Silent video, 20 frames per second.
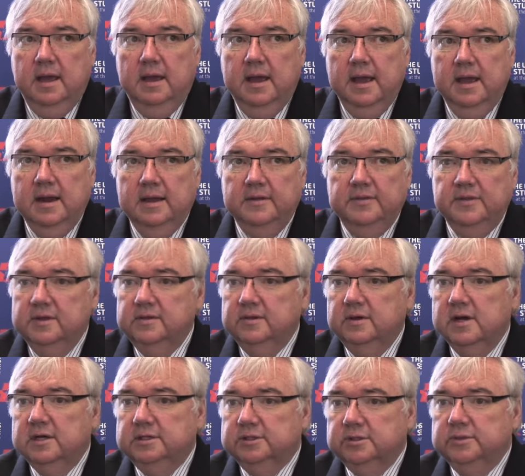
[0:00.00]
and I think the
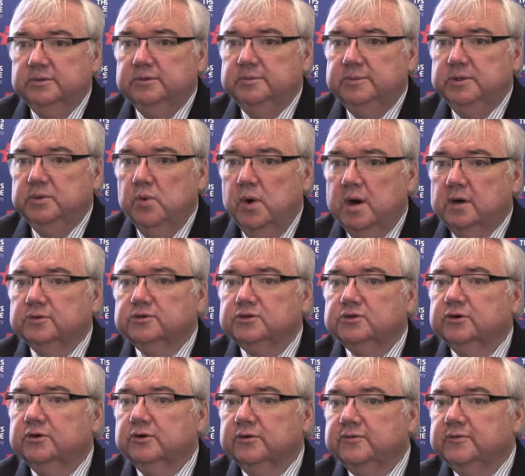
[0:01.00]
country would be well
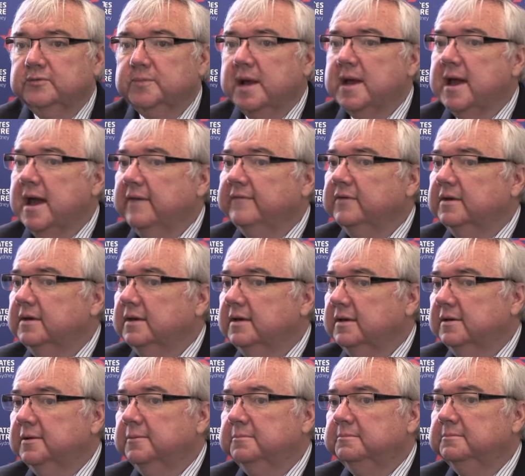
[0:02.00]
served by having
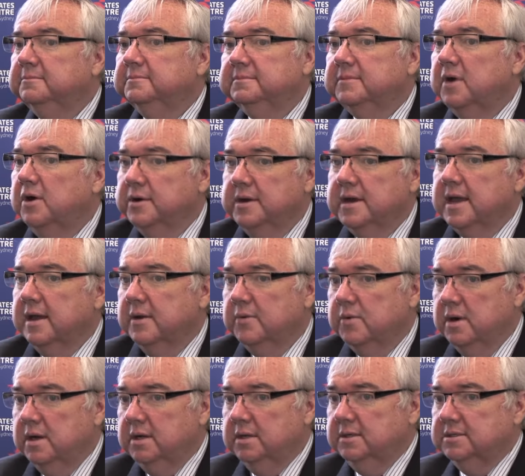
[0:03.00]
him on day
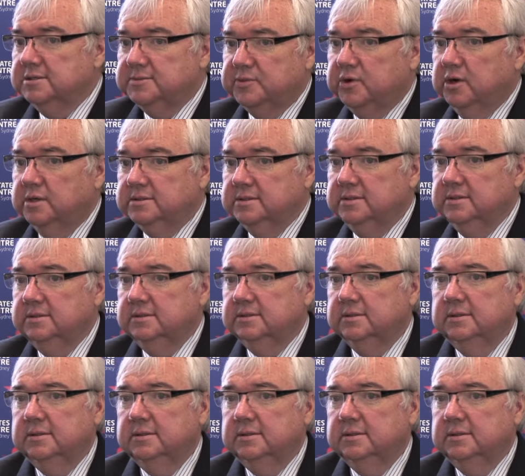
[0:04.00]
one as president